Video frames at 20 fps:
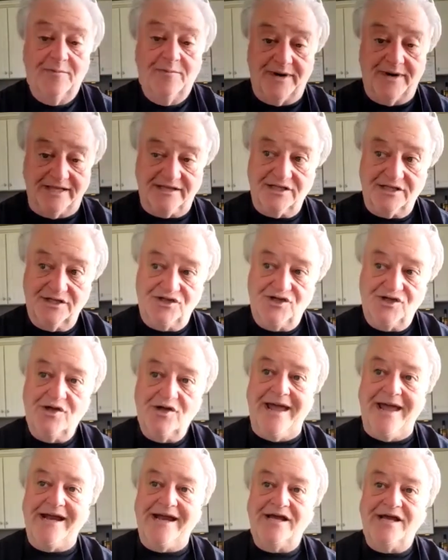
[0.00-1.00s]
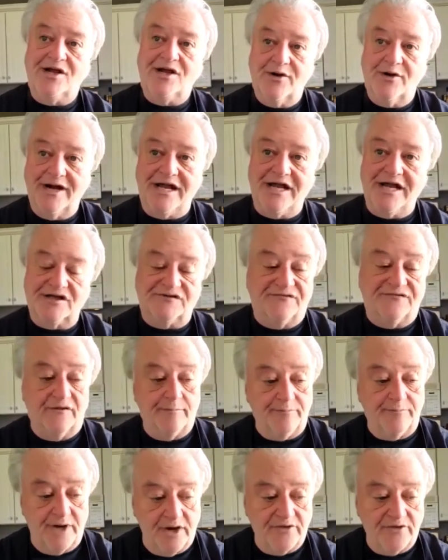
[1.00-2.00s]
But the two main ingredients
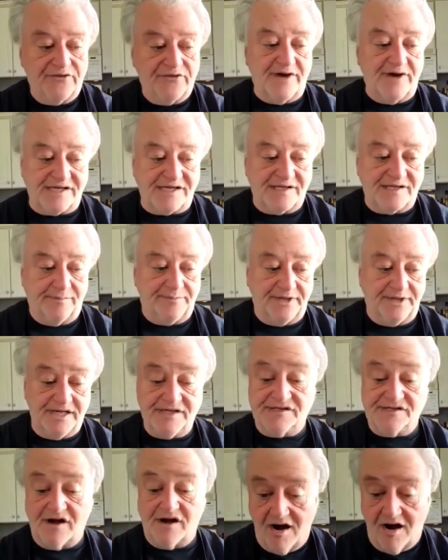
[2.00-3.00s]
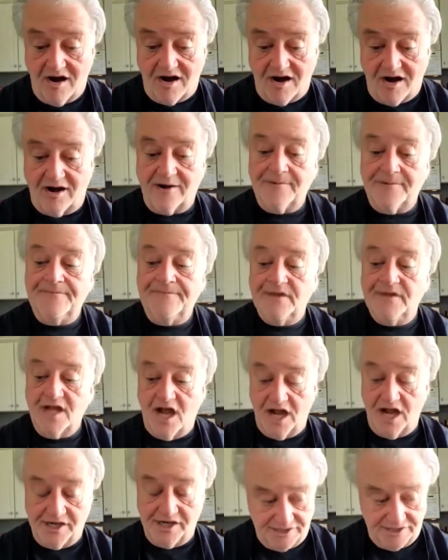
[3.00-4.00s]
for both recipes are
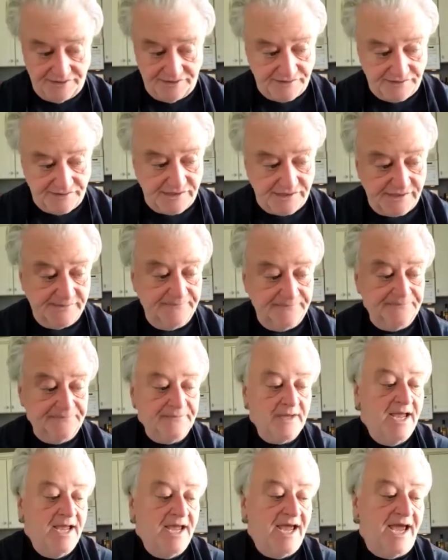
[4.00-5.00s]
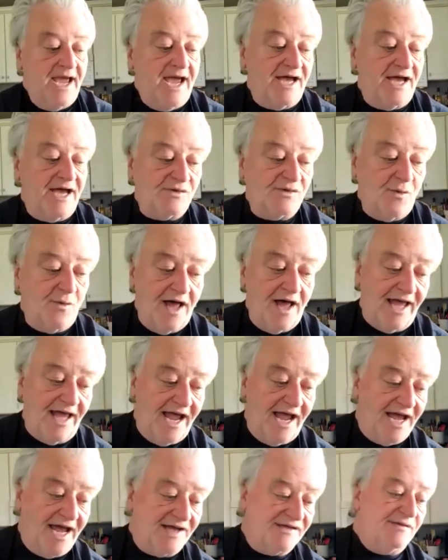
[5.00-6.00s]
onions as well
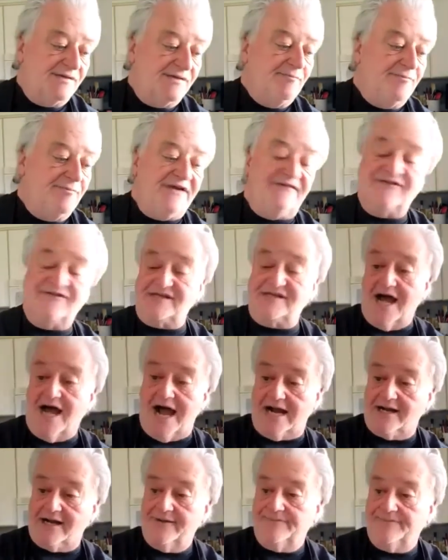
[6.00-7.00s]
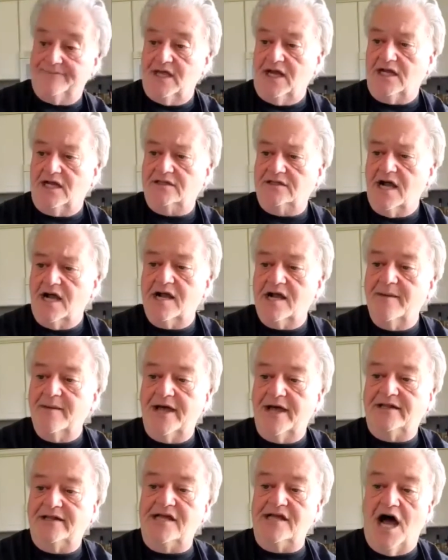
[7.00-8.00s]
as beef stock. And I'll talk
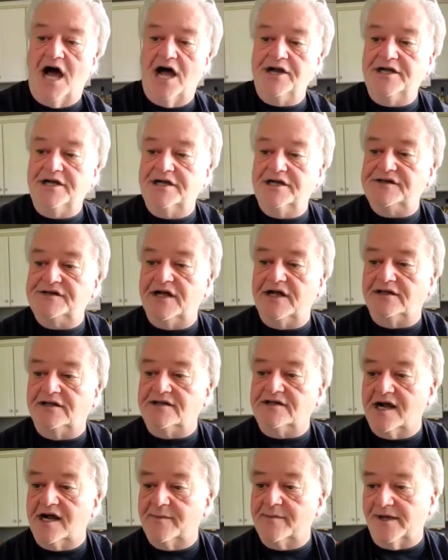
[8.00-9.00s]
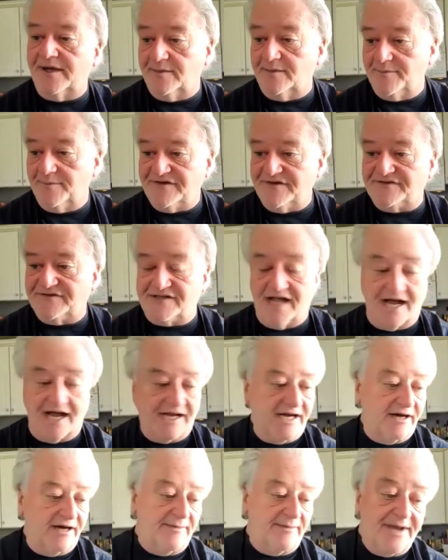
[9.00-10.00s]
about the onions and I'll talk about the beef stock
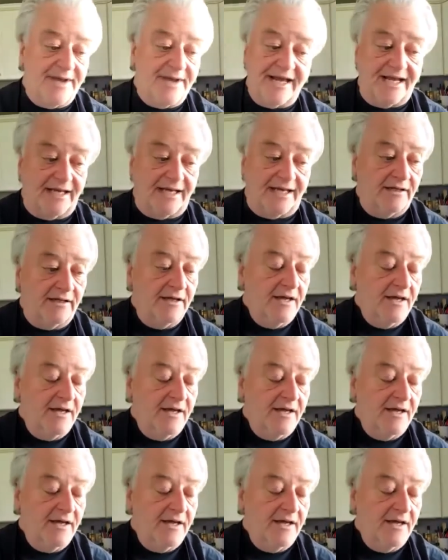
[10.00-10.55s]
here in a minute.